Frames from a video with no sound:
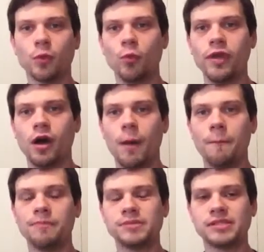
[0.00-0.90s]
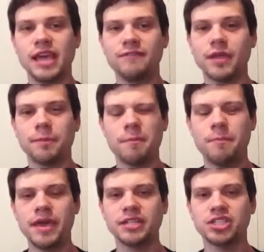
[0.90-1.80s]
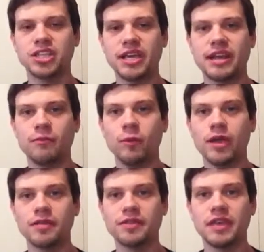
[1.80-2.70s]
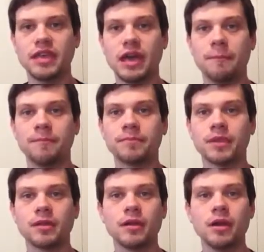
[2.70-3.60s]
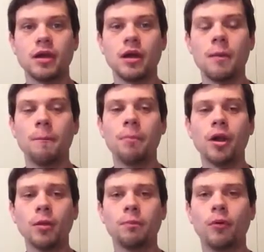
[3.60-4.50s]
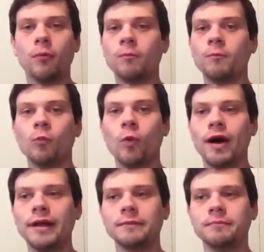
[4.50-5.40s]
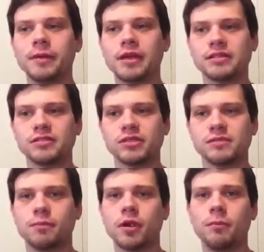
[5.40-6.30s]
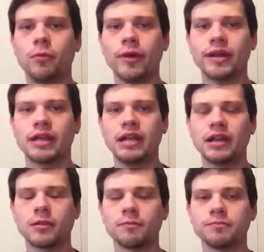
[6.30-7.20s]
We all saved up and pitched in, and we got the purple one, because there was purple and clear